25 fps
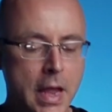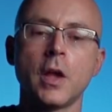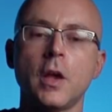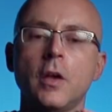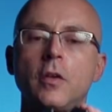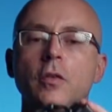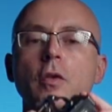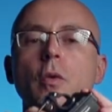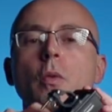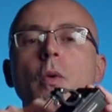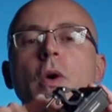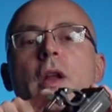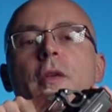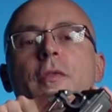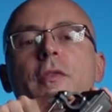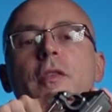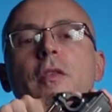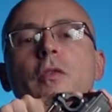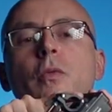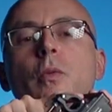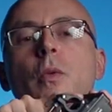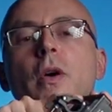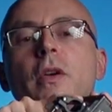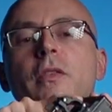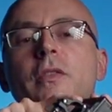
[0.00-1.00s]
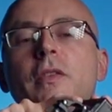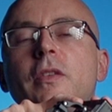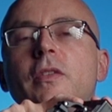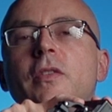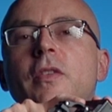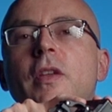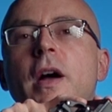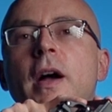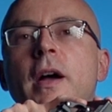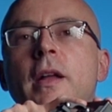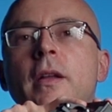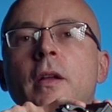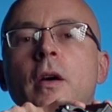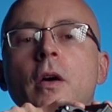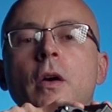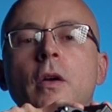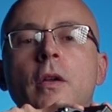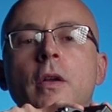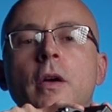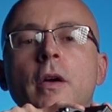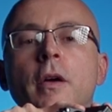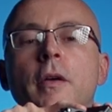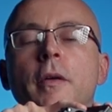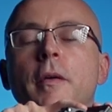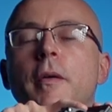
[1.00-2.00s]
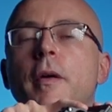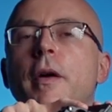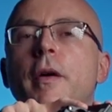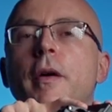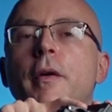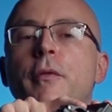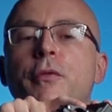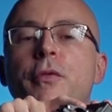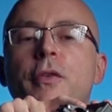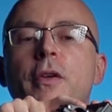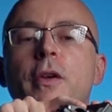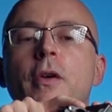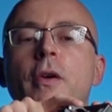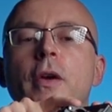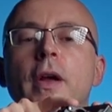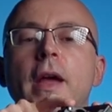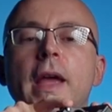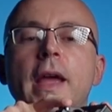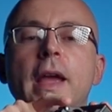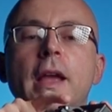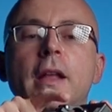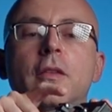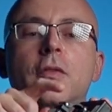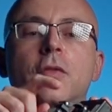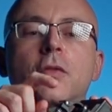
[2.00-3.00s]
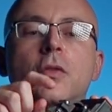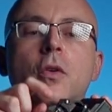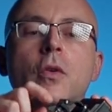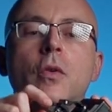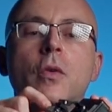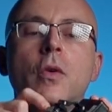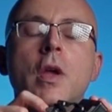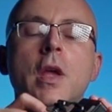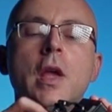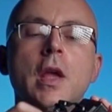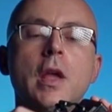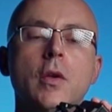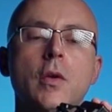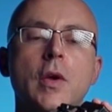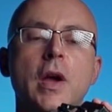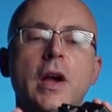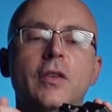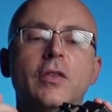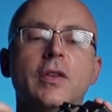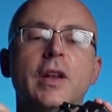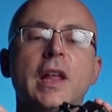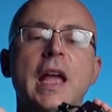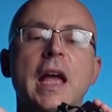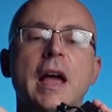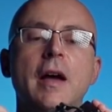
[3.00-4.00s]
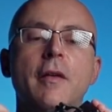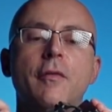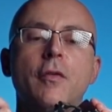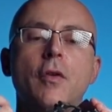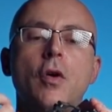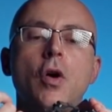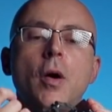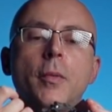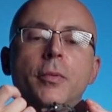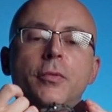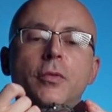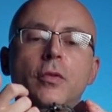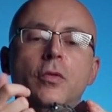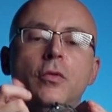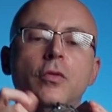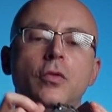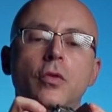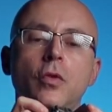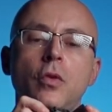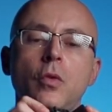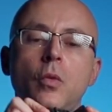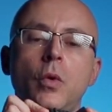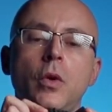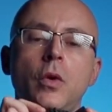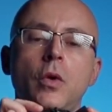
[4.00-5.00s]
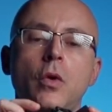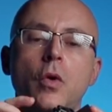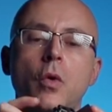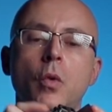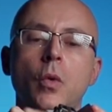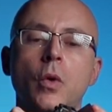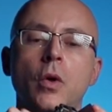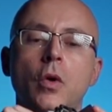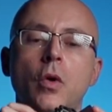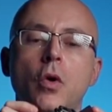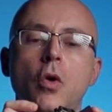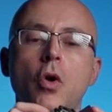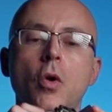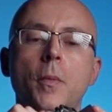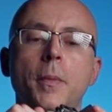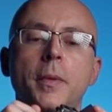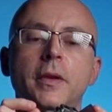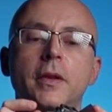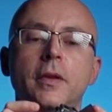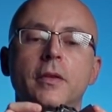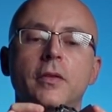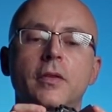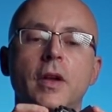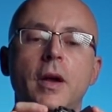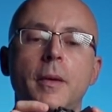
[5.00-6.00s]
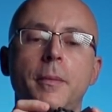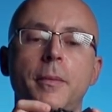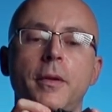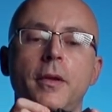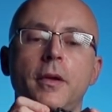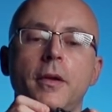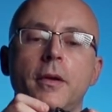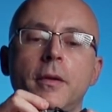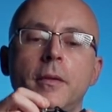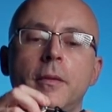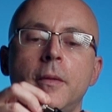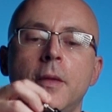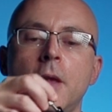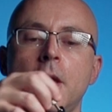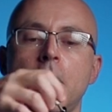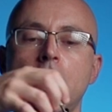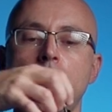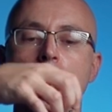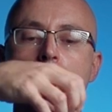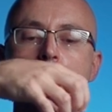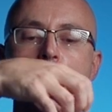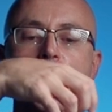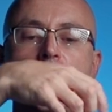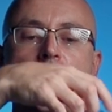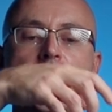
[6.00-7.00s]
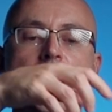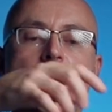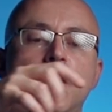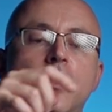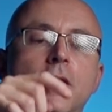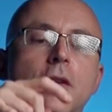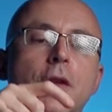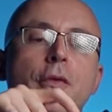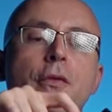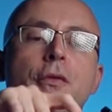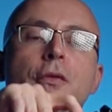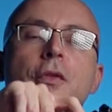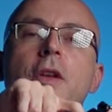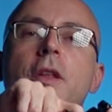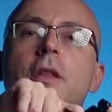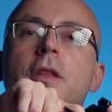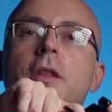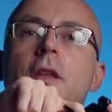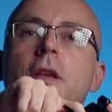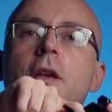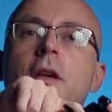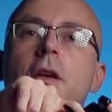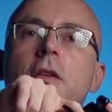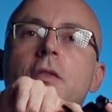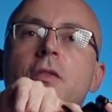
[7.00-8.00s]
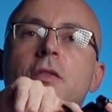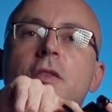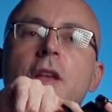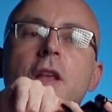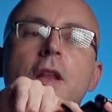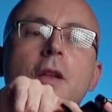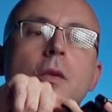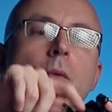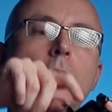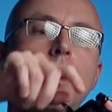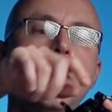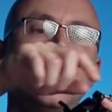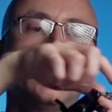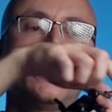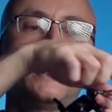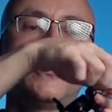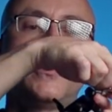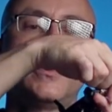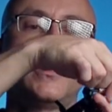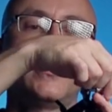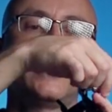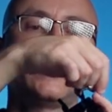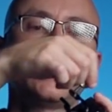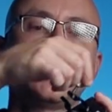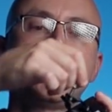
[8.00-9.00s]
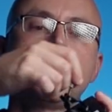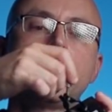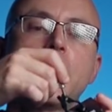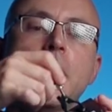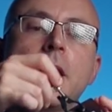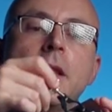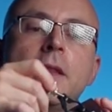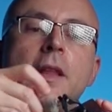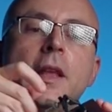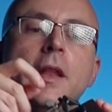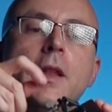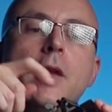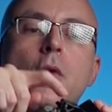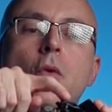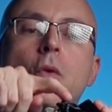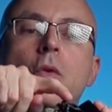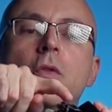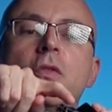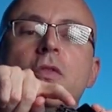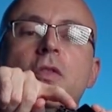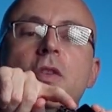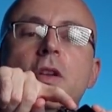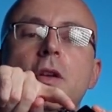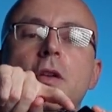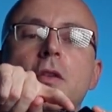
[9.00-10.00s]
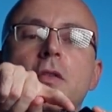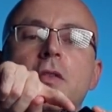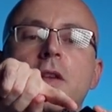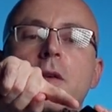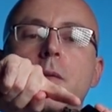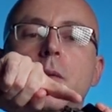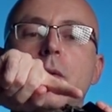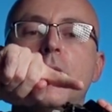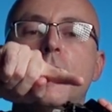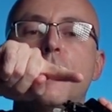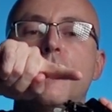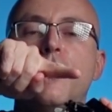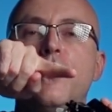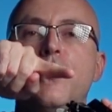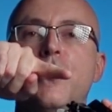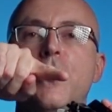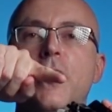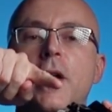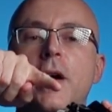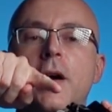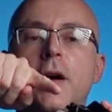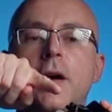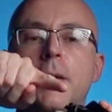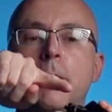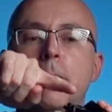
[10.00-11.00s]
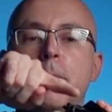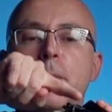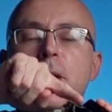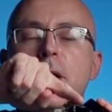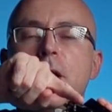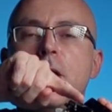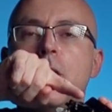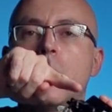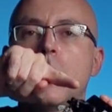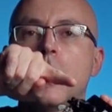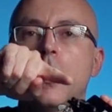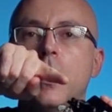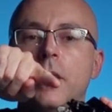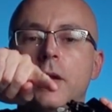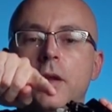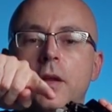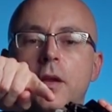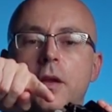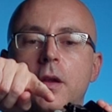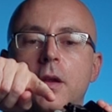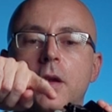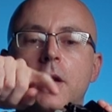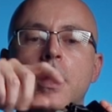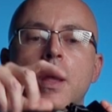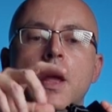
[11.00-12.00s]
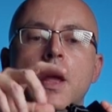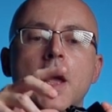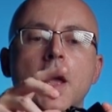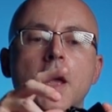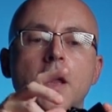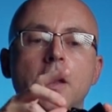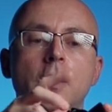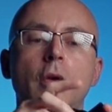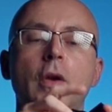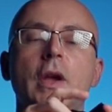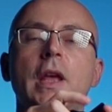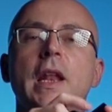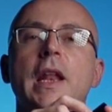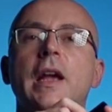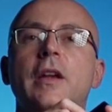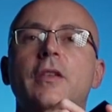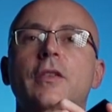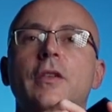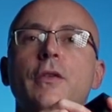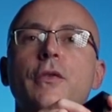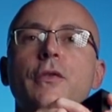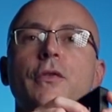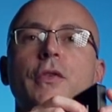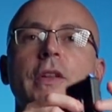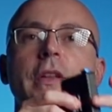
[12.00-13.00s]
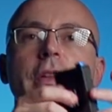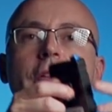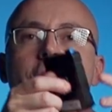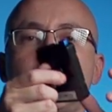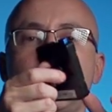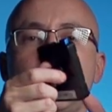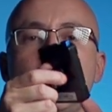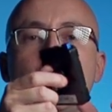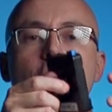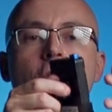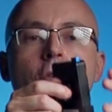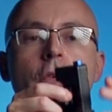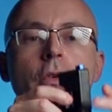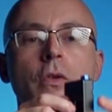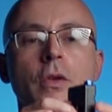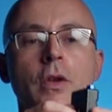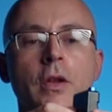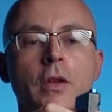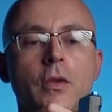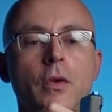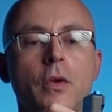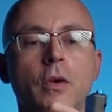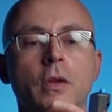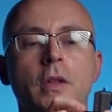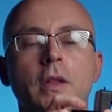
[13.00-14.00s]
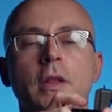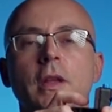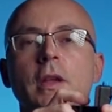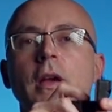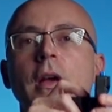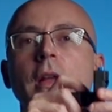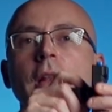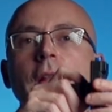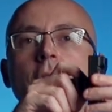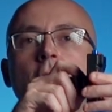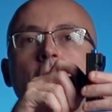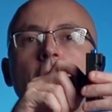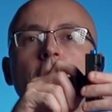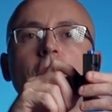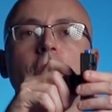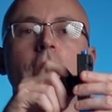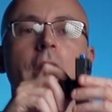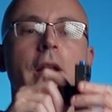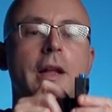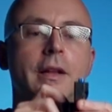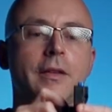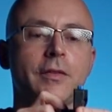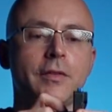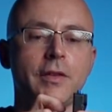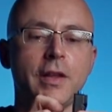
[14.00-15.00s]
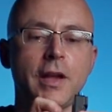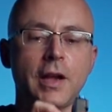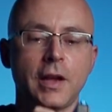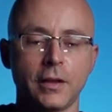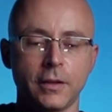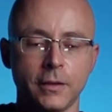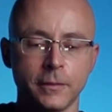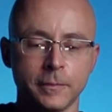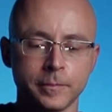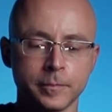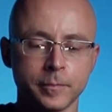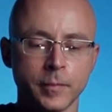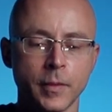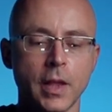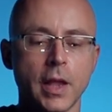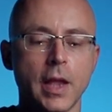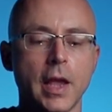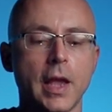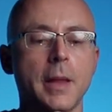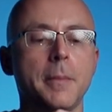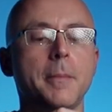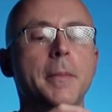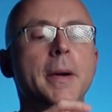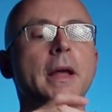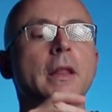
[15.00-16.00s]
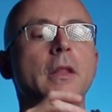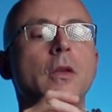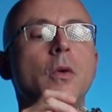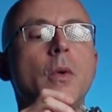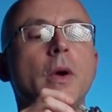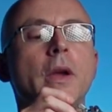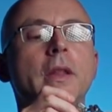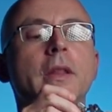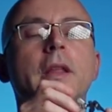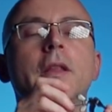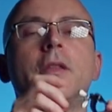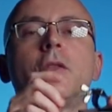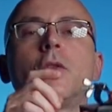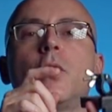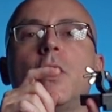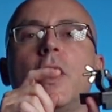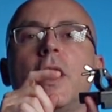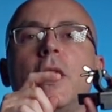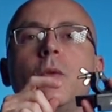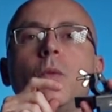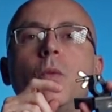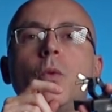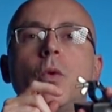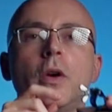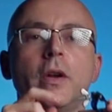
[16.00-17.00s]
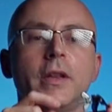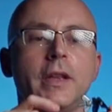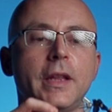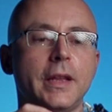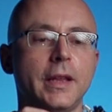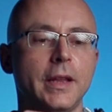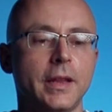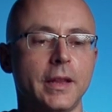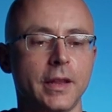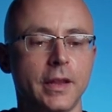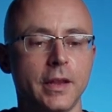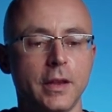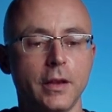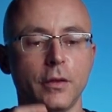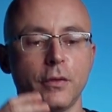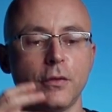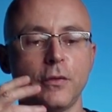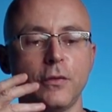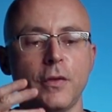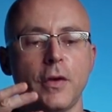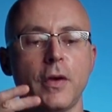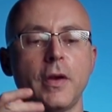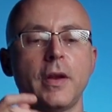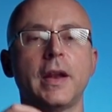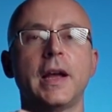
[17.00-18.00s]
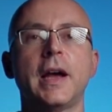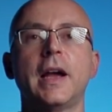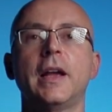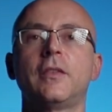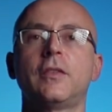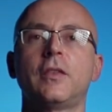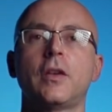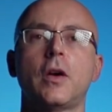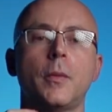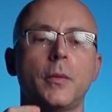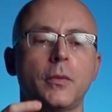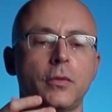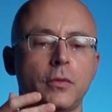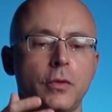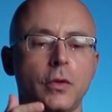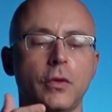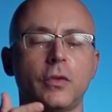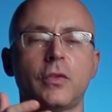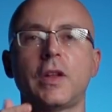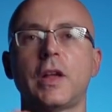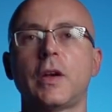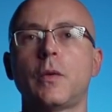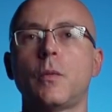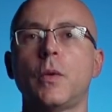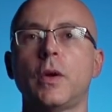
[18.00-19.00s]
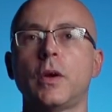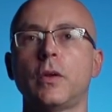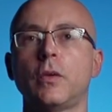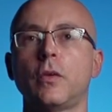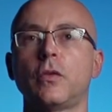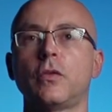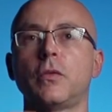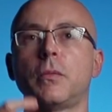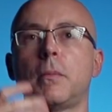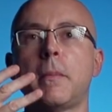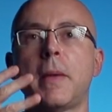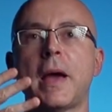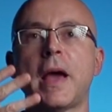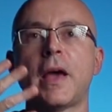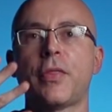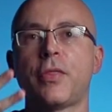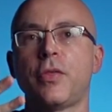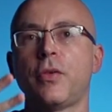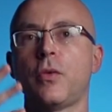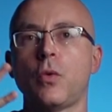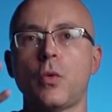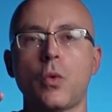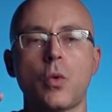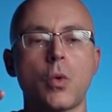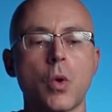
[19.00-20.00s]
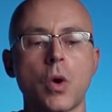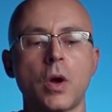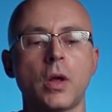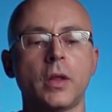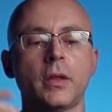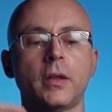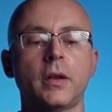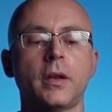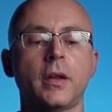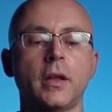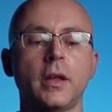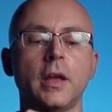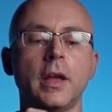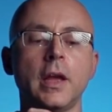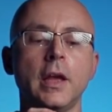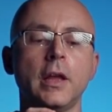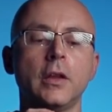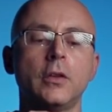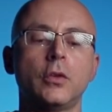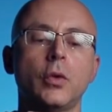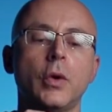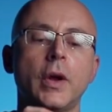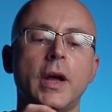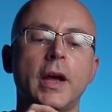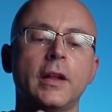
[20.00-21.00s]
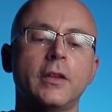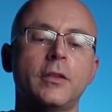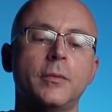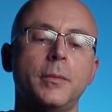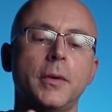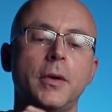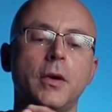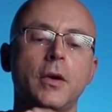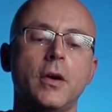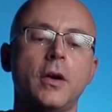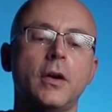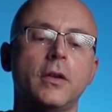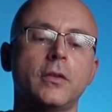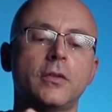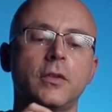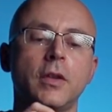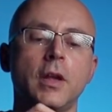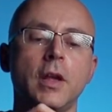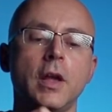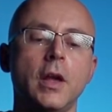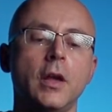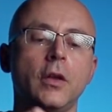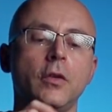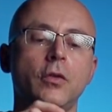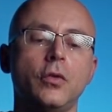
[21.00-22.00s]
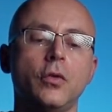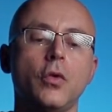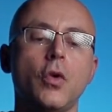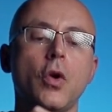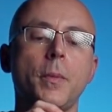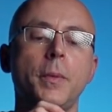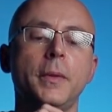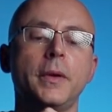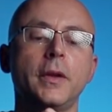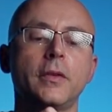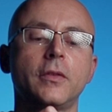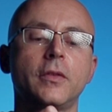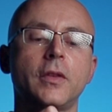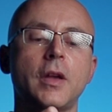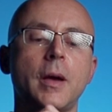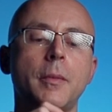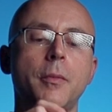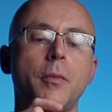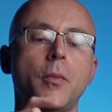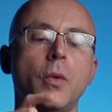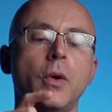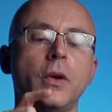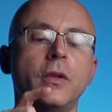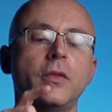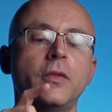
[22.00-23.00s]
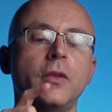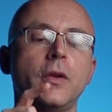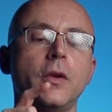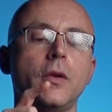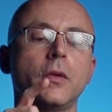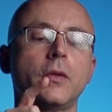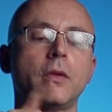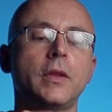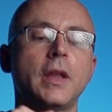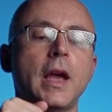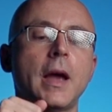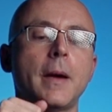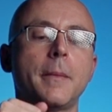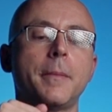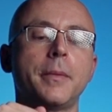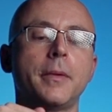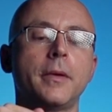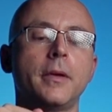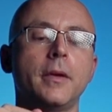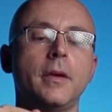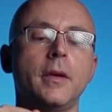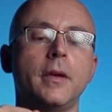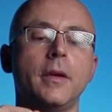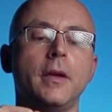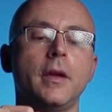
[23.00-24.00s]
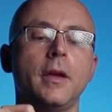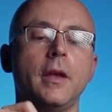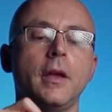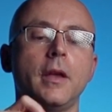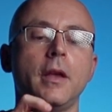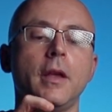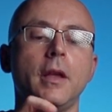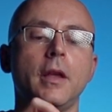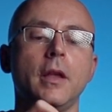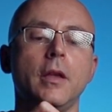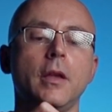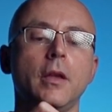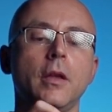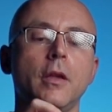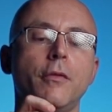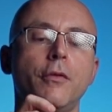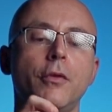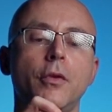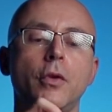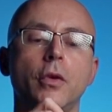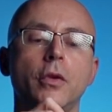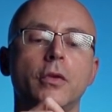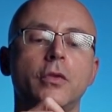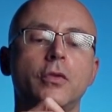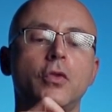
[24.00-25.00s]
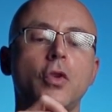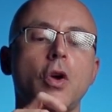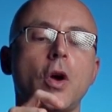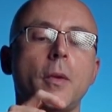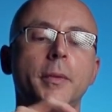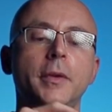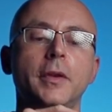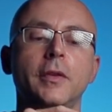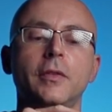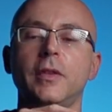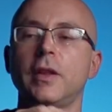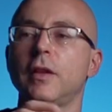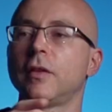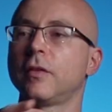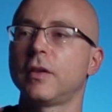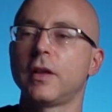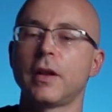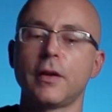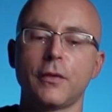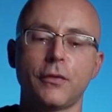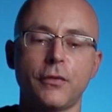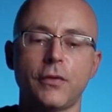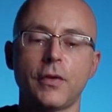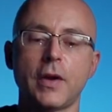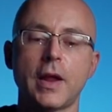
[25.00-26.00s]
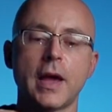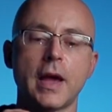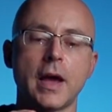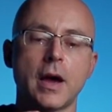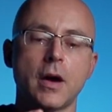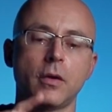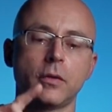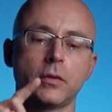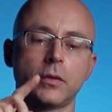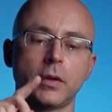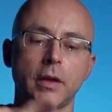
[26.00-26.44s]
So what if this was designed on a figure 8? So you actually have option 2. When you open this up here, you can actually fit the skinny rod first, and then it continues here with a bigger one here. You can actually fit a single unit on the larger light stand. And by the way, the thread work they did here is very nice. It almost looks like one of those Matthew quality threads, because to open this up, one single tap, if you don't stop it, this thing's gonna fly out.